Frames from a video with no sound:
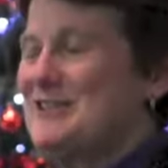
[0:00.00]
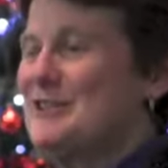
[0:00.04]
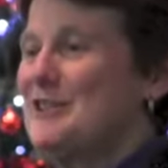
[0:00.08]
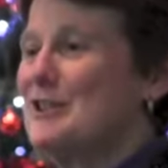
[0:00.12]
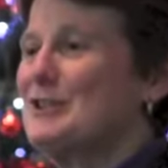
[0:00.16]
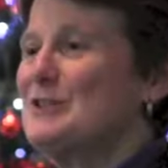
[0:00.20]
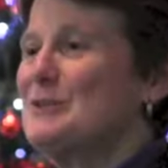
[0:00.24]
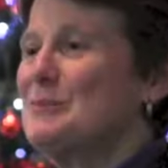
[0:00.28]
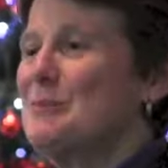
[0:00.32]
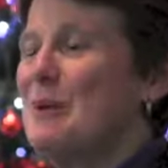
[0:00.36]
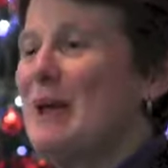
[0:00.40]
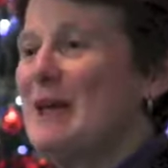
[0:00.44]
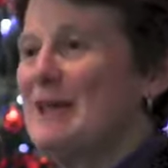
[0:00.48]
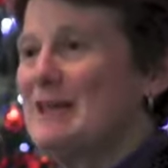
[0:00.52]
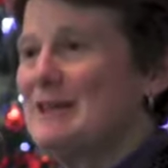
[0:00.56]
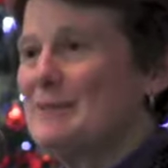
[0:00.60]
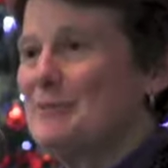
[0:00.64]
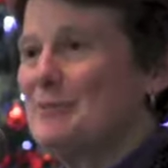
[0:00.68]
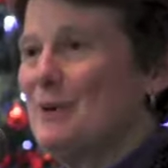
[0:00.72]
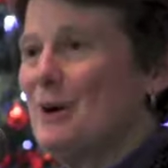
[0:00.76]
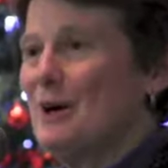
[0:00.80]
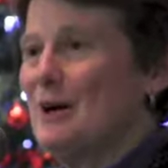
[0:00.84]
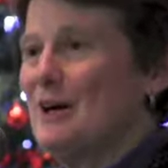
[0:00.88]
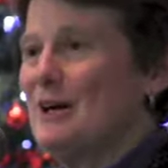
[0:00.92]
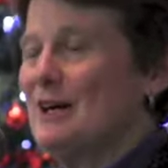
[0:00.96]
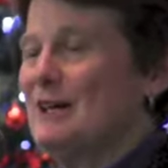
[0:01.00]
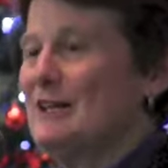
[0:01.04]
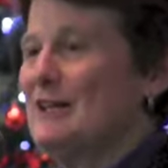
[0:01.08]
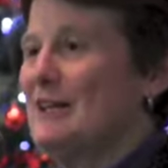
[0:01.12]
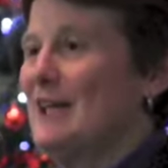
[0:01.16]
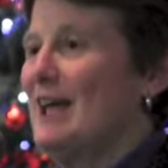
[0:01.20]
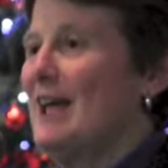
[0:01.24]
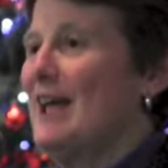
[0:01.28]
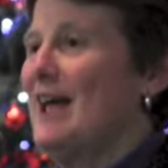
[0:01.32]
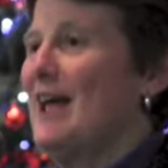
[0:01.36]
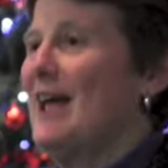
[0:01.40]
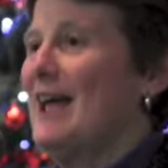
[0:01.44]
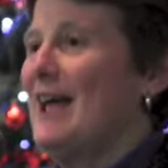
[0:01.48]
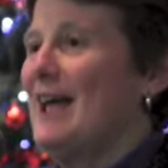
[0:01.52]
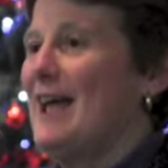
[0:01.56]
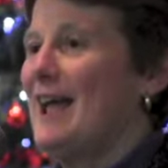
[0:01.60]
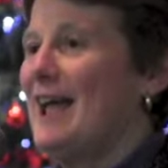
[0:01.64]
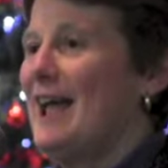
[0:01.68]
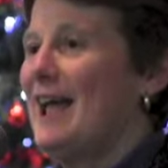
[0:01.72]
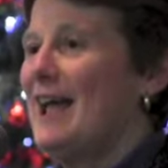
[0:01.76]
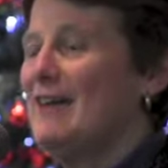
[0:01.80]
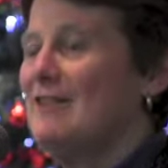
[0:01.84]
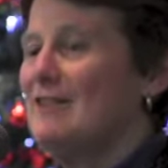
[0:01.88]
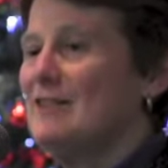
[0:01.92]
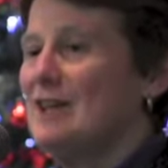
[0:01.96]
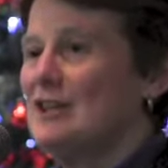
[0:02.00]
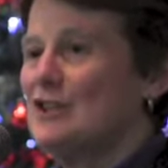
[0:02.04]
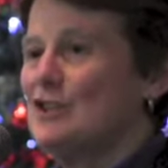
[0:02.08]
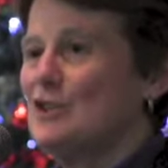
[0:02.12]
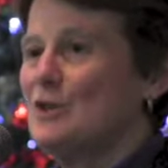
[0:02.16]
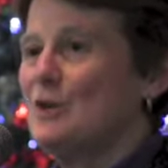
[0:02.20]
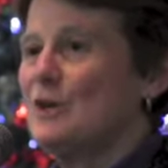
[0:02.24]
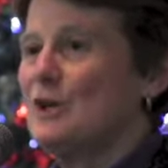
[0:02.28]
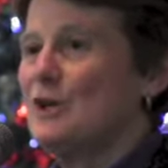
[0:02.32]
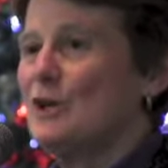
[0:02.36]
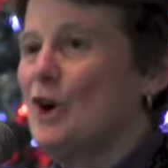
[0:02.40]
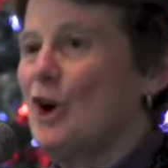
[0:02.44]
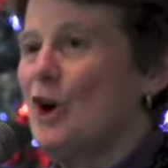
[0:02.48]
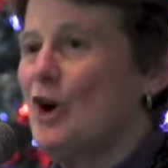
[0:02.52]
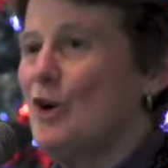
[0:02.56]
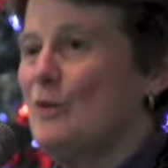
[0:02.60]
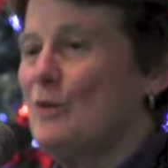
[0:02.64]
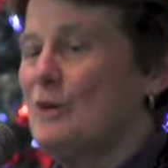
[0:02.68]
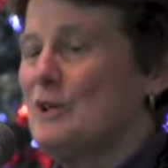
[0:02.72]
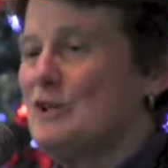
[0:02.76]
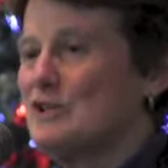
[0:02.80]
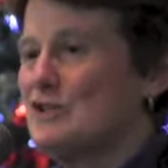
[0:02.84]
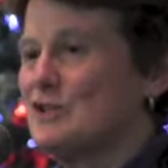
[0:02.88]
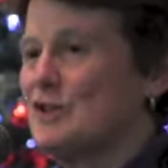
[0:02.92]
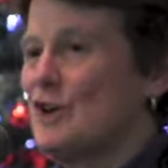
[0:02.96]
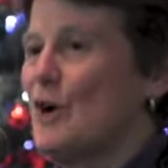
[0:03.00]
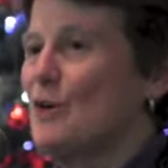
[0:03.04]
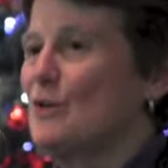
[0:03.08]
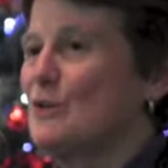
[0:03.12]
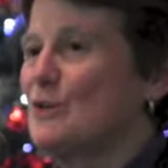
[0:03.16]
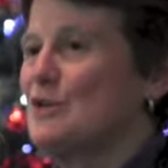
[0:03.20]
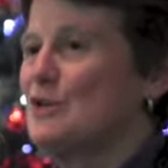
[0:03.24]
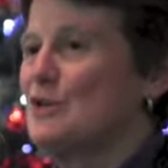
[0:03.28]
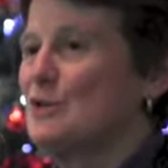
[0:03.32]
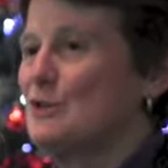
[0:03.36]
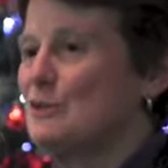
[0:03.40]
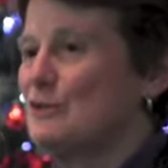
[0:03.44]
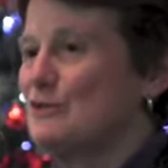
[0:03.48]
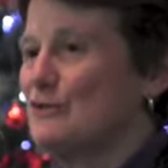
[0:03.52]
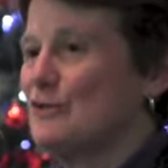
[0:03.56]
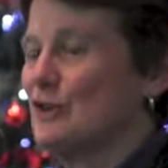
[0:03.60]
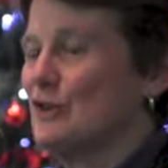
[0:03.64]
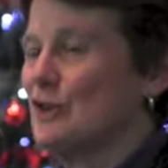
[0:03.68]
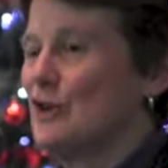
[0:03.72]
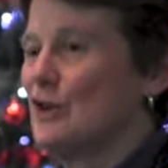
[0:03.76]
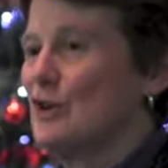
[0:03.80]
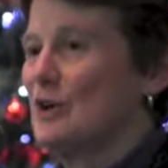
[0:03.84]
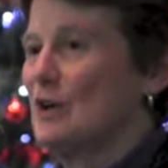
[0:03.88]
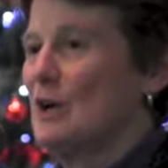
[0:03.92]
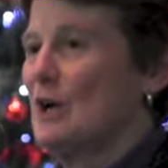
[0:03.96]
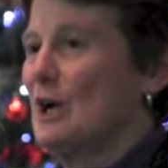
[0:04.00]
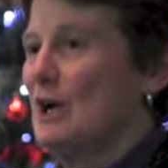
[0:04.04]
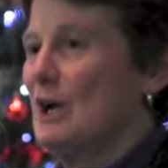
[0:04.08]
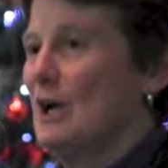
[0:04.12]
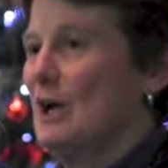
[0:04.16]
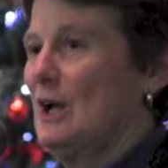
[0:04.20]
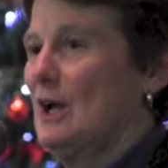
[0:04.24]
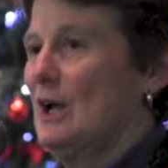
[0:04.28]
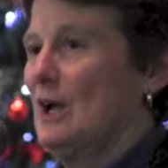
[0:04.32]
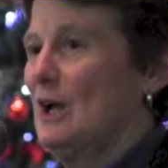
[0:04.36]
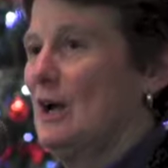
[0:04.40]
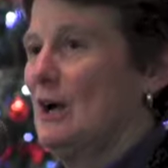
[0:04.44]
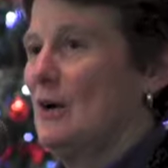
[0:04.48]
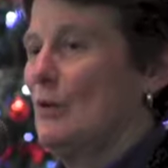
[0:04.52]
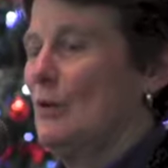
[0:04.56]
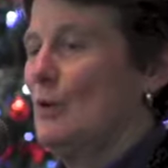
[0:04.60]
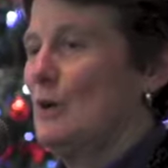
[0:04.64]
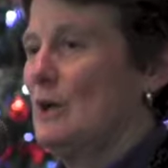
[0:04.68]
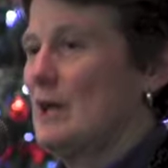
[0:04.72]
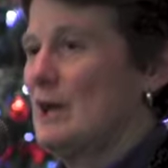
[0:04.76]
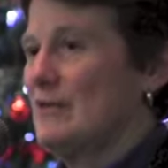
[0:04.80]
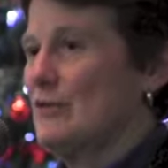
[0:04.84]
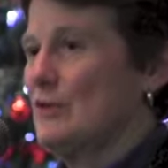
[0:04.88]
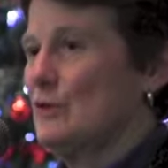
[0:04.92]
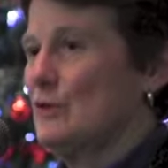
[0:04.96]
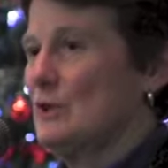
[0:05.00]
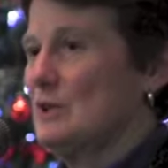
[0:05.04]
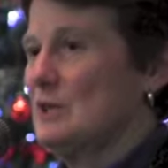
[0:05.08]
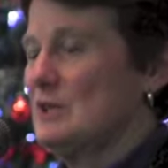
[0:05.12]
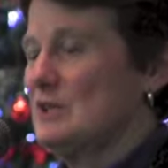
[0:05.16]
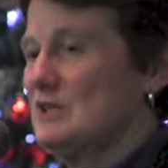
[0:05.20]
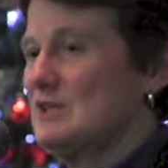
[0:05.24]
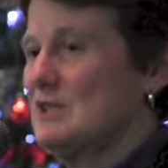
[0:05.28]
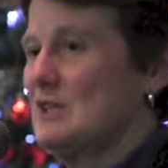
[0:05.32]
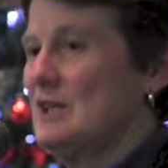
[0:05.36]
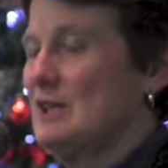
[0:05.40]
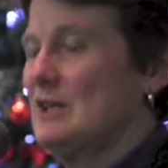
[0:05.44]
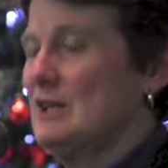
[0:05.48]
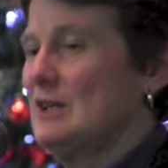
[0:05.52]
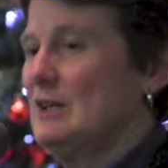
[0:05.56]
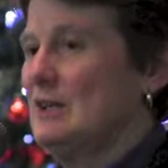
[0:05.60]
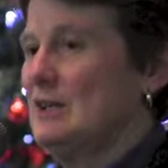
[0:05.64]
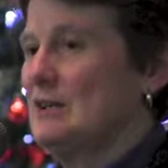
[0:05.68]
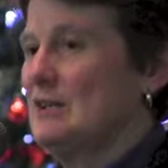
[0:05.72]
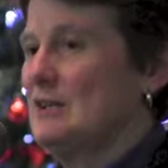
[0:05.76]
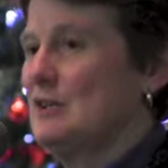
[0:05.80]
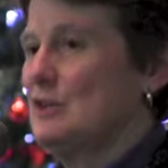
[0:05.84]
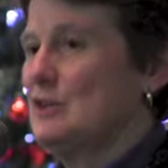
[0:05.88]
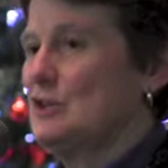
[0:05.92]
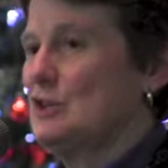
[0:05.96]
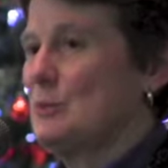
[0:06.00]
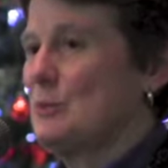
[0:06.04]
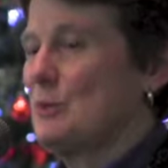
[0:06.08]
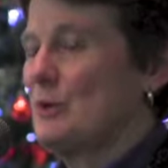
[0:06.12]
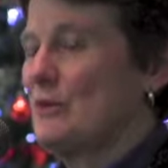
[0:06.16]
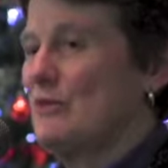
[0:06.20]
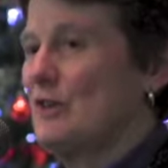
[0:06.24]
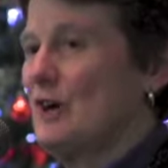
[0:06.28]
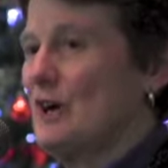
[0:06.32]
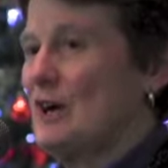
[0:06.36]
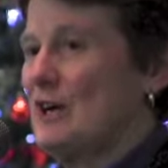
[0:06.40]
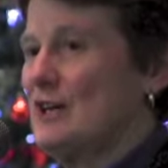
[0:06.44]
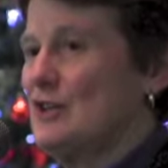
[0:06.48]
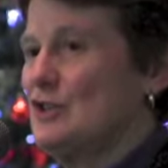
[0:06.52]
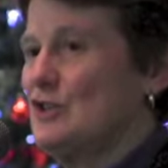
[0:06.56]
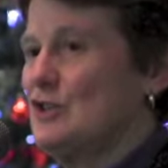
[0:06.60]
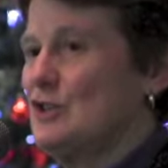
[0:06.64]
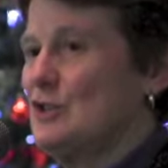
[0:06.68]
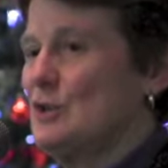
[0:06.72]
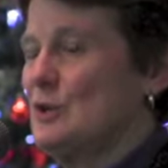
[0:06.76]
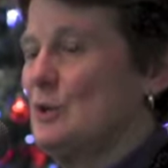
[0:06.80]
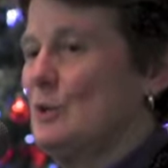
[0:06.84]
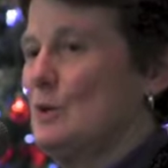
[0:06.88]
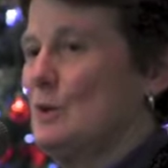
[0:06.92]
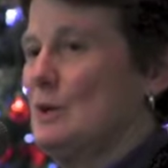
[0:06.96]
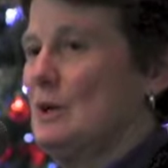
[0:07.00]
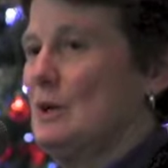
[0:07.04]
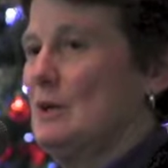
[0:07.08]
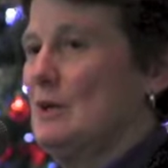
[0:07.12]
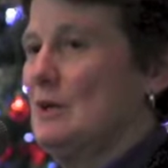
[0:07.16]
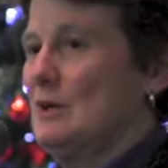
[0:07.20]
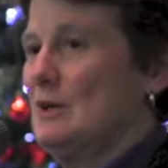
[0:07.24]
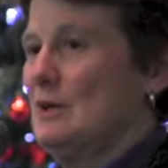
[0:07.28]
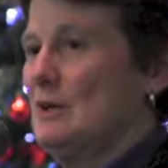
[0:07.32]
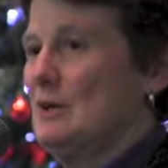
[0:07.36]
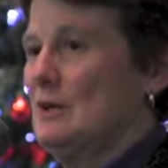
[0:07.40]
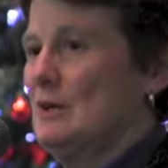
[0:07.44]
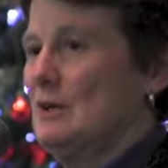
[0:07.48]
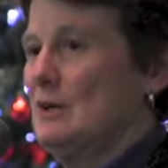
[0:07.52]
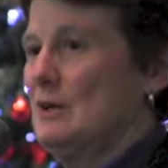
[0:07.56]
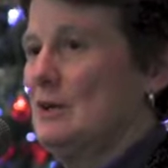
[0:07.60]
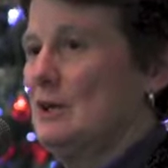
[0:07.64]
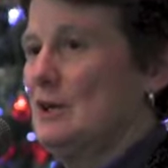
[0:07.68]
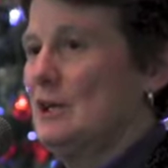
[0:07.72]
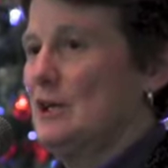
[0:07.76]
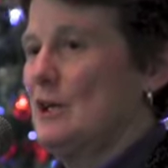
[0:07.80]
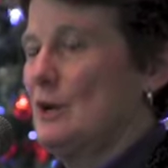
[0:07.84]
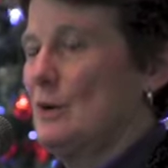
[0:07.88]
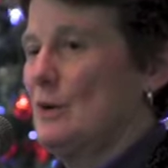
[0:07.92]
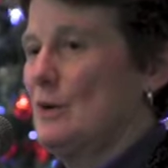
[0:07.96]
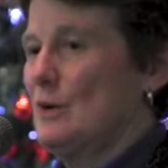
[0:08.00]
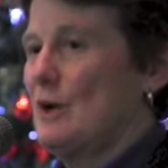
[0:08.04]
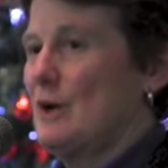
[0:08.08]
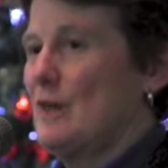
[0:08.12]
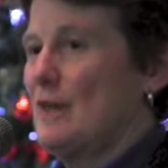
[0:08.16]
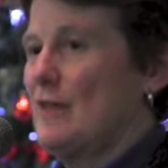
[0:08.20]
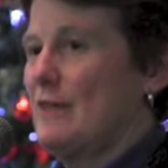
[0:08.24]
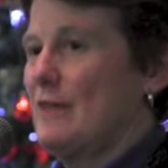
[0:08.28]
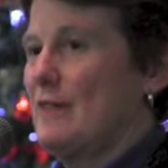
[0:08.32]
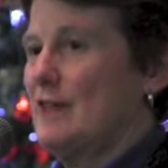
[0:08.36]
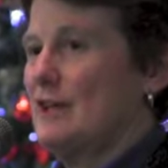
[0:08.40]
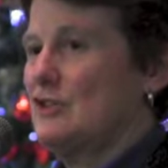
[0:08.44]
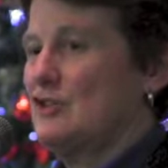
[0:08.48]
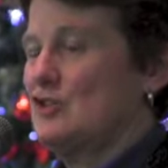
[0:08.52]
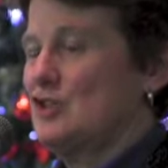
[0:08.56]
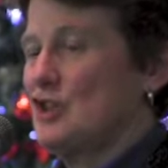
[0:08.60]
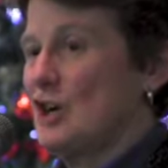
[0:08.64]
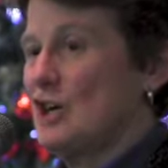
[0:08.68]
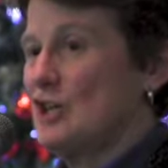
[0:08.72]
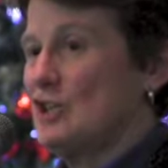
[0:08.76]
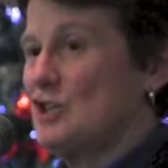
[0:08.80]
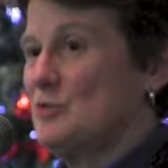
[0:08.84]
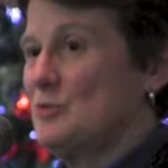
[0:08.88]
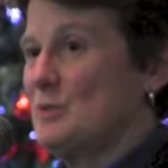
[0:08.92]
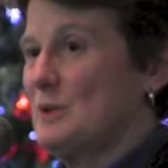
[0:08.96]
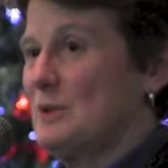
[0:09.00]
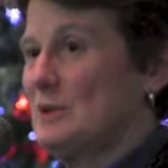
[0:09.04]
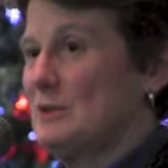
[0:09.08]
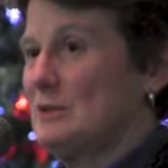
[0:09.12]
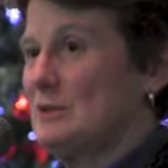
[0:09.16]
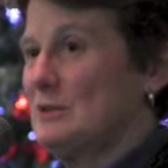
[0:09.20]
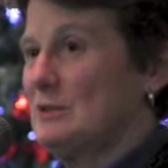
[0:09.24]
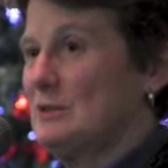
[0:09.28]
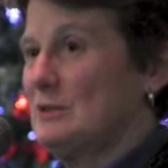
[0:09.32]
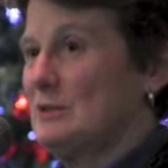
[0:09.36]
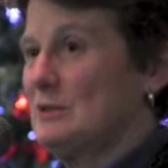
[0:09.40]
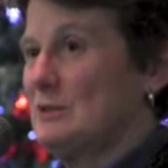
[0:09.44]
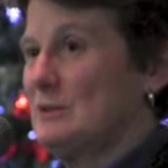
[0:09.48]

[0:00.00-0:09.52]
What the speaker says: you depend upon, and that you can always go to for whatever is needed to provide you, the judgment,